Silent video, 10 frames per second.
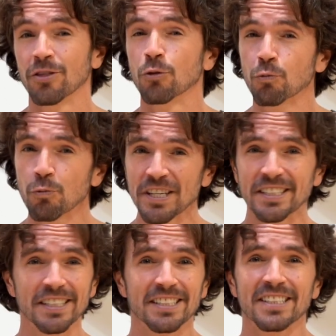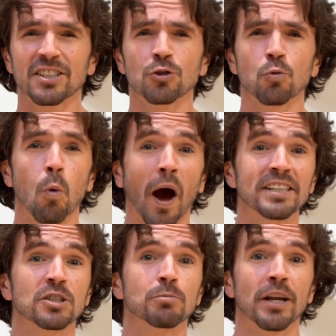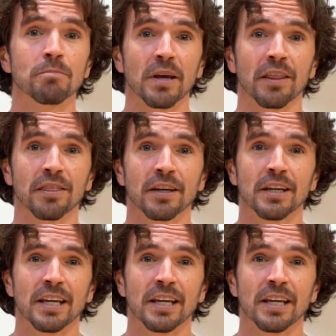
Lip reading: The reason this is such a widespread myth